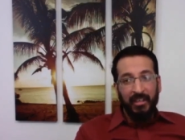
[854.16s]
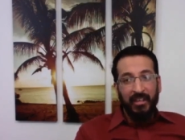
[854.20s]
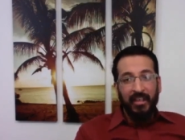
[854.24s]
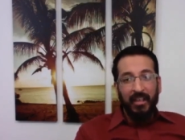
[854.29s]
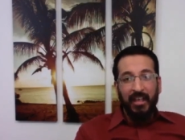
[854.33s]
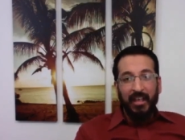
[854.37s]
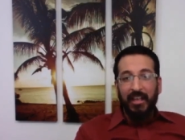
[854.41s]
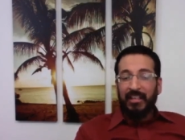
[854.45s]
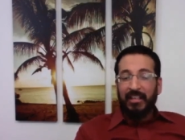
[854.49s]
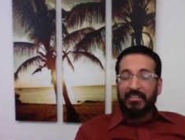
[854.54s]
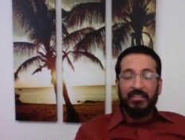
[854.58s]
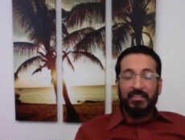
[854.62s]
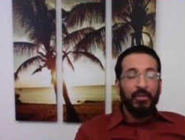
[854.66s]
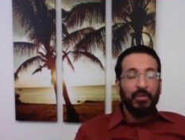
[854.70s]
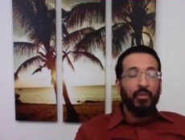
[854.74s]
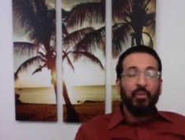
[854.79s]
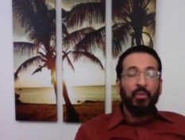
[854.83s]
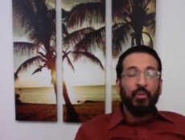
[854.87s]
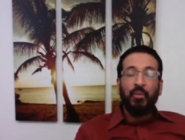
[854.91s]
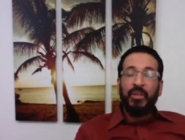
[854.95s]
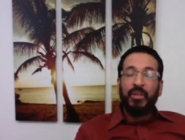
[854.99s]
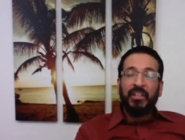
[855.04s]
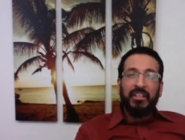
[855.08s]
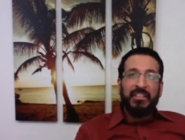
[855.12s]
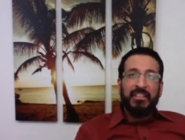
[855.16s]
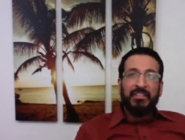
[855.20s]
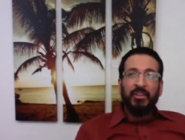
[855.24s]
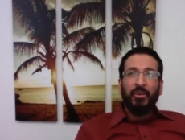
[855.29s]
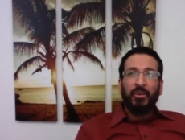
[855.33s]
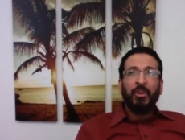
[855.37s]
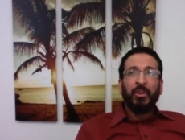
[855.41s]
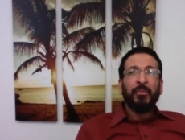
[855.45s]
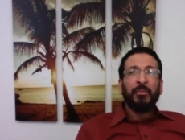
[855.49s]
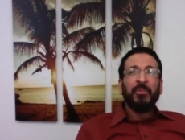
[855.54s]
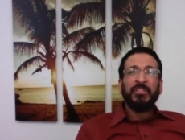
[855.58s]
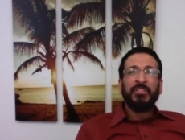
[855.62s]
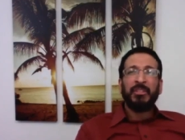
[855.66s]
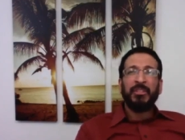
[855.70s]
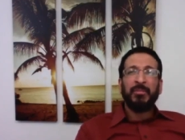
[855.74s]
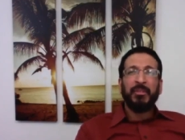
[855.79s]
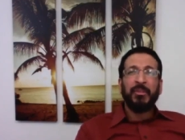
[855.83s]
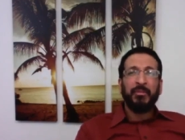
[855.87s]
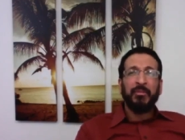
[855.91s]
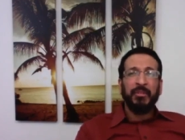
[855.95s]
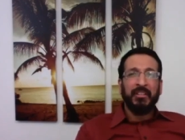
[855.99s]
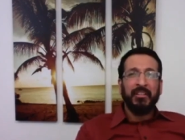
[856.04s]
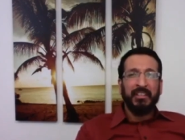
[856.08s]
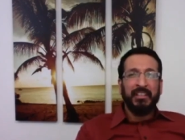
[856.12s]
And it's the weirdest hormone to
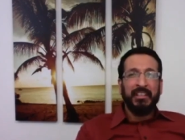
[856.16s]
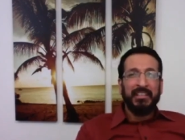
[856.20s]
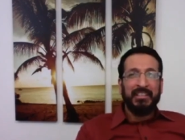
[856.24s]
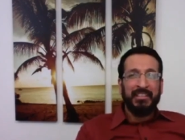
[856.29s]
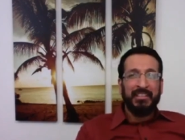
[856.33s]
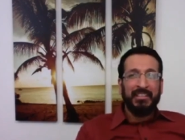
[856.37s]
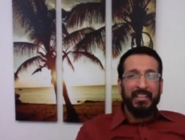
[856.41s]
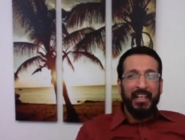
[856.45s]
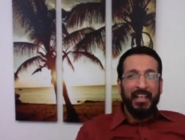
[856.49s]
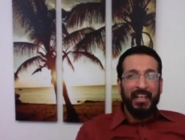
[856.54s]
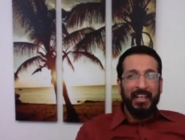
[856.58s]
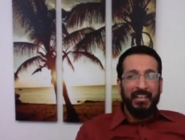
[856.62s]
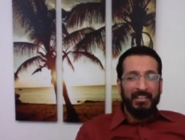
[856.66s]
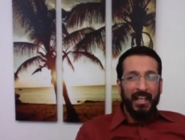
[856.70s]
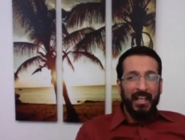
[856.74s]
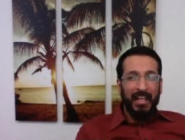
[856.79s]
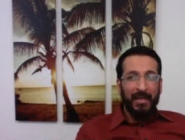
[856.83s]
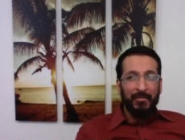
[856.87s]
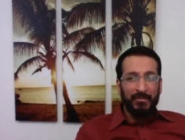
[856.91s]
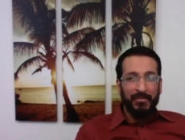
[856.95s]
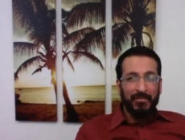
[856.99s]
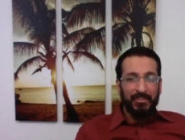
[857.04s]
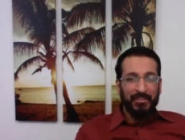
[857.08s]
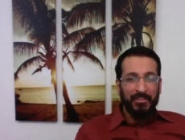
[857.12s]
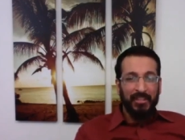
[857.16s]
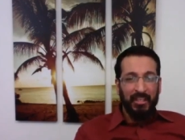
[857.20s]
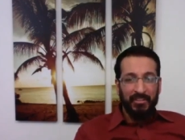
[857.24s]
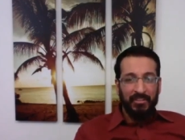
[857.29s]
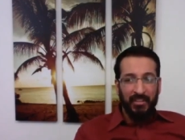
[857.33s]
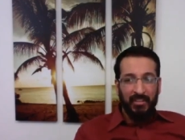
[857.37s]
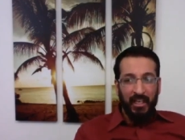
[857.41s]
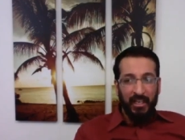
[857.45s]
be released at a time of stress.